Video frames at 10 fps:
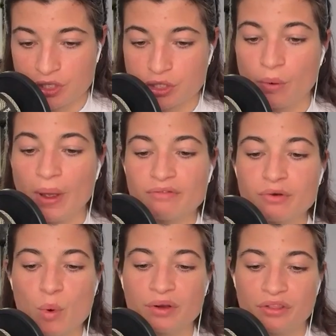So
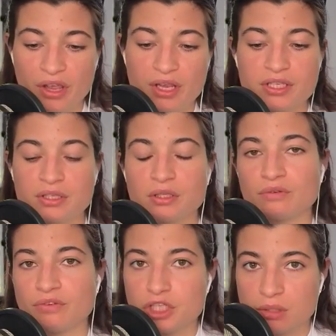everyone thinks the
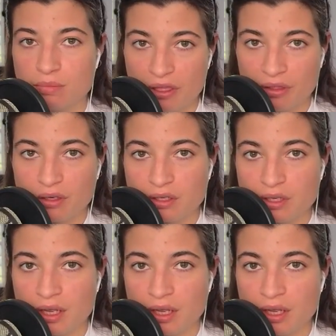Norwegian method